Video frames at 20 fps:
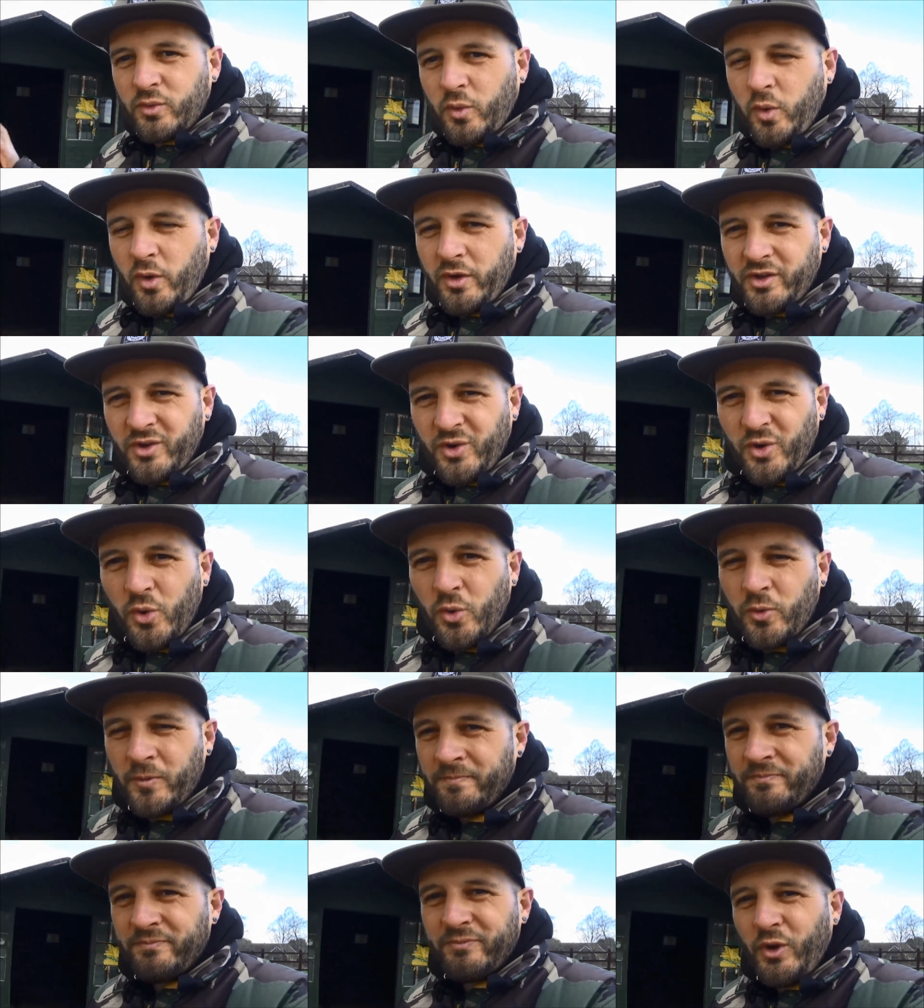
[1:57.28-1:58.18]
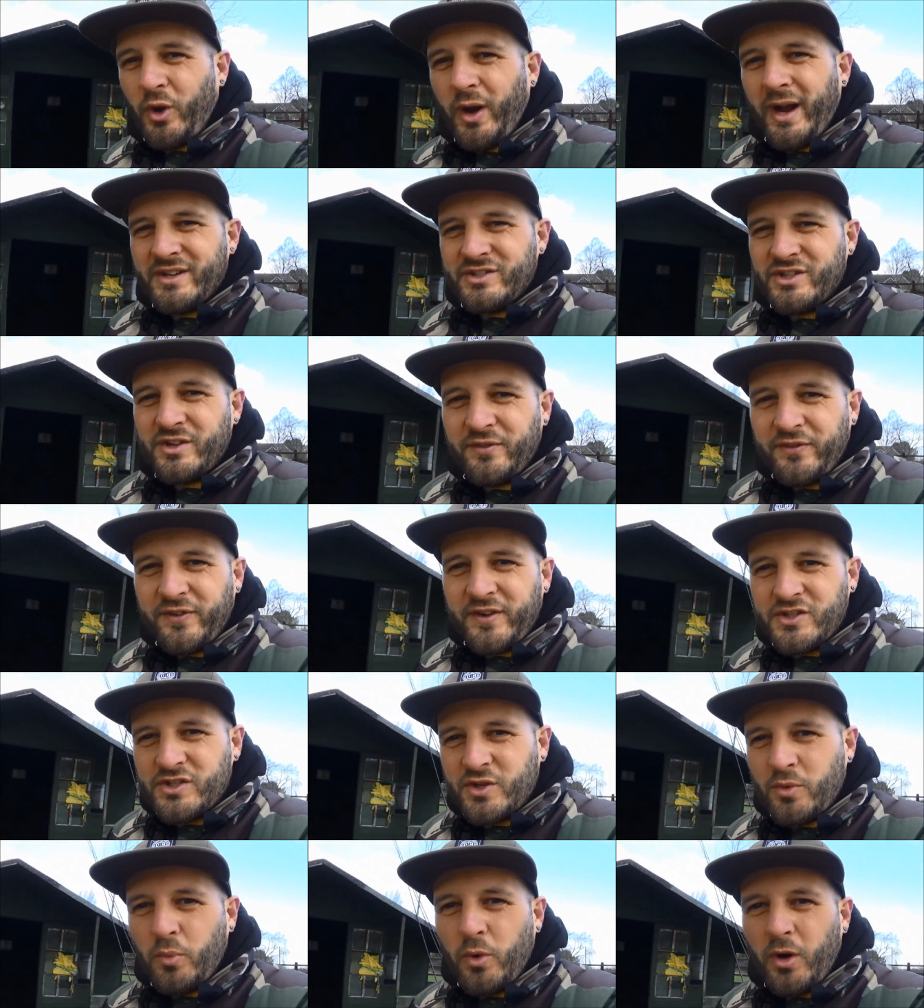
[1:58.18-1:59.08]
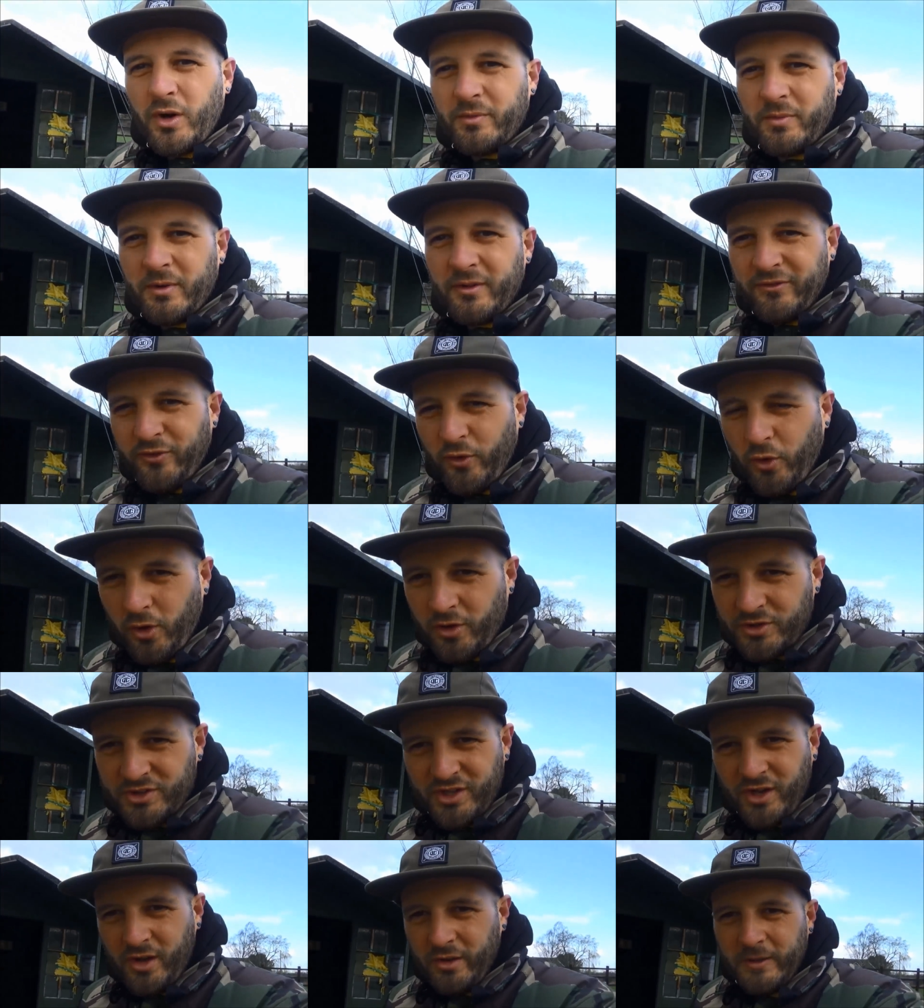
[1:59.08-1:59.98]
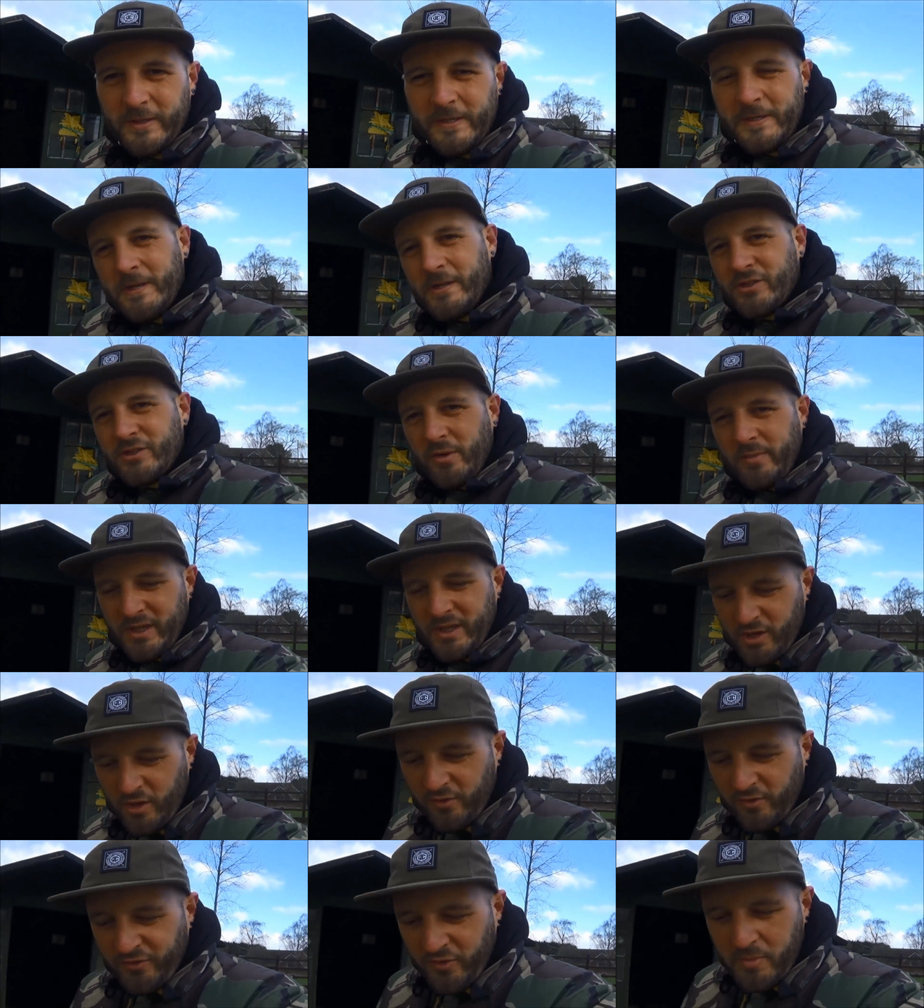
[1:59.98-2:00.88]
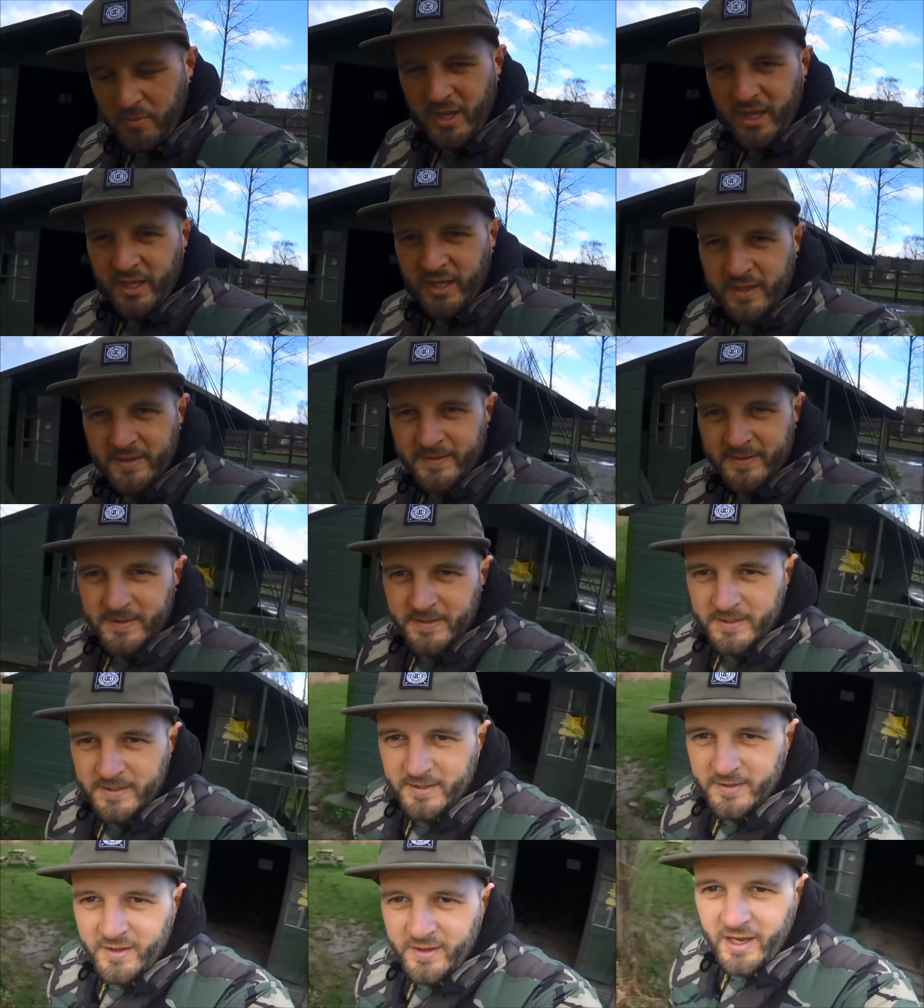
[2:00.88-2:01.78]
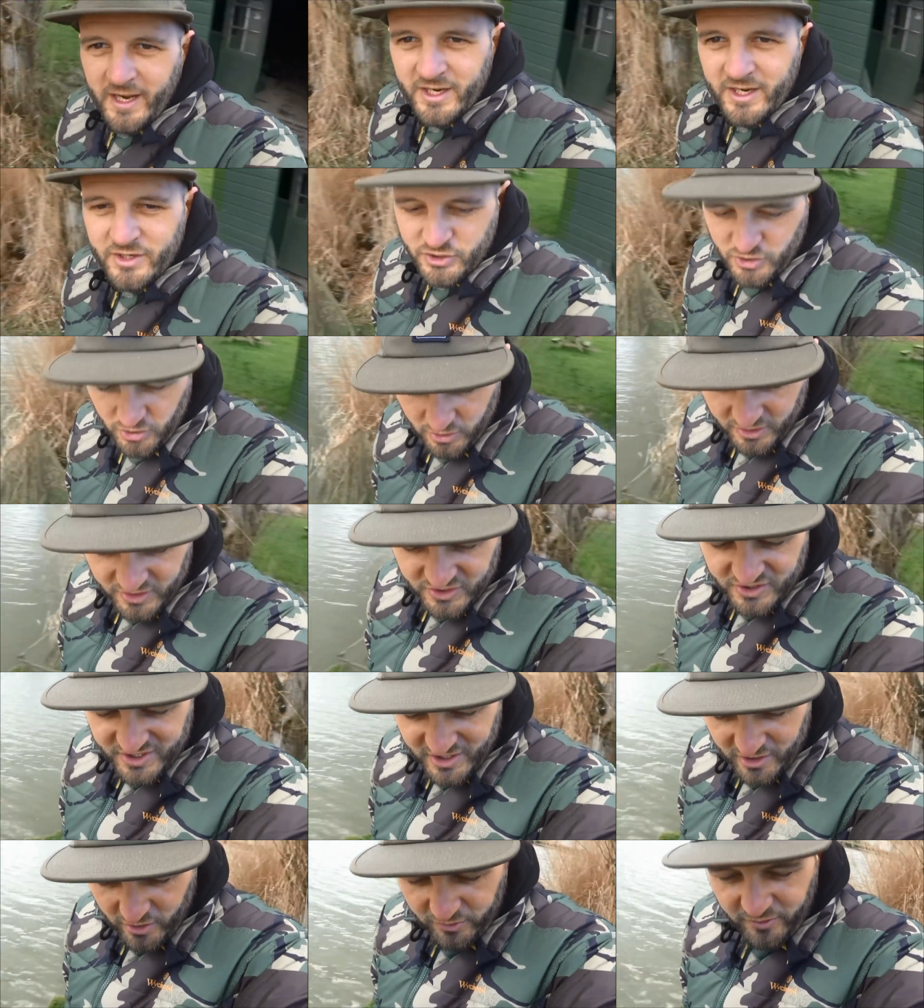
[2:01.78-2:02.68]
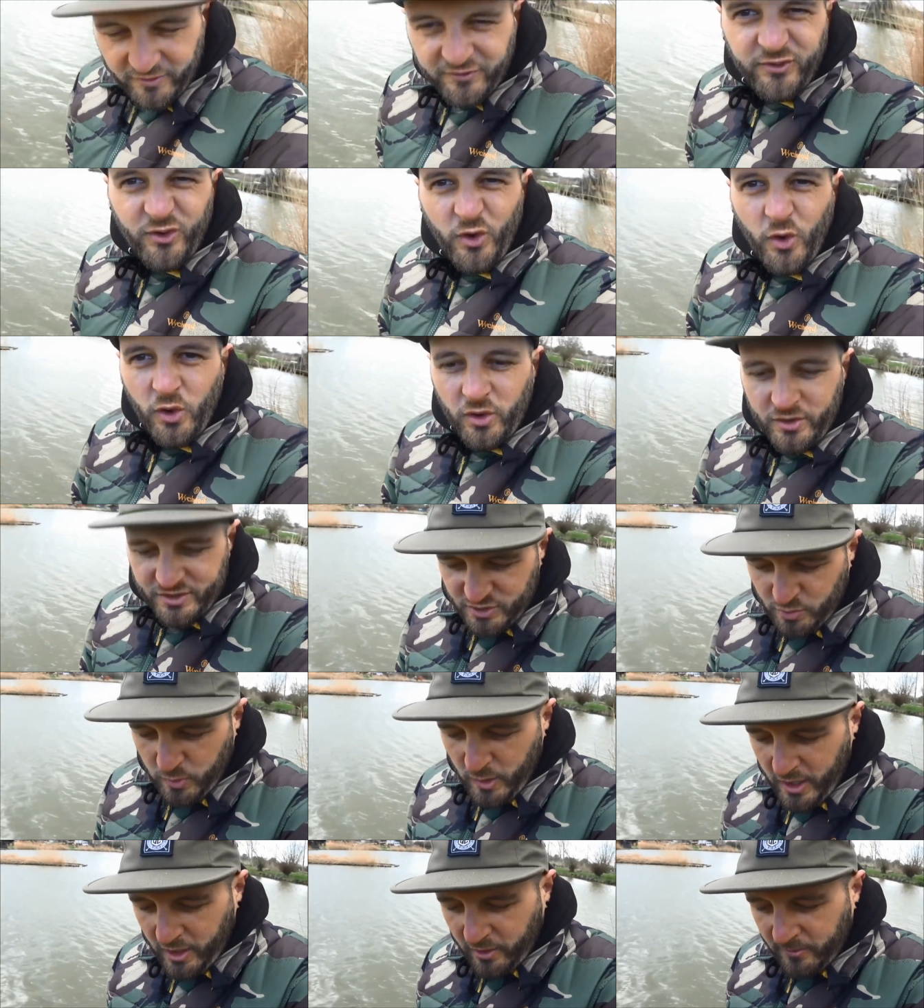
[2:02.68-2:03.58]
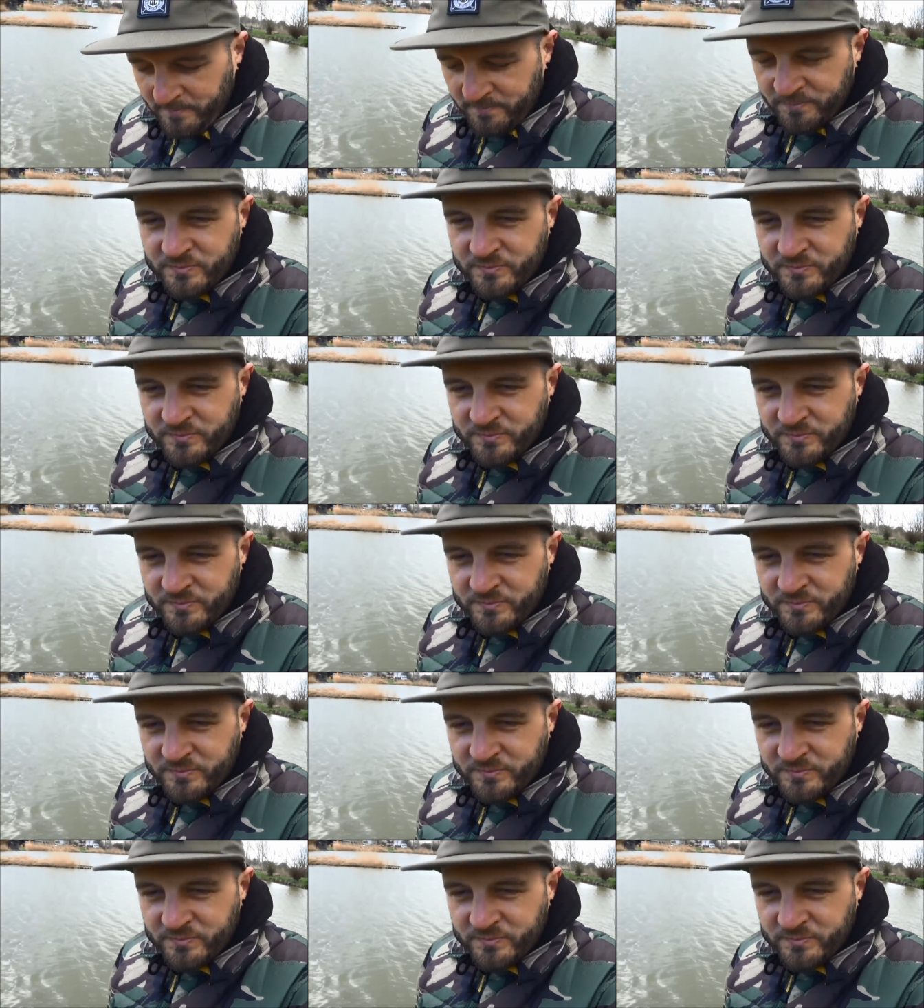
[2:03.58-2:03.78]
quite cool, not actually fishing one before, so something new for me. As you can see on the floor as well,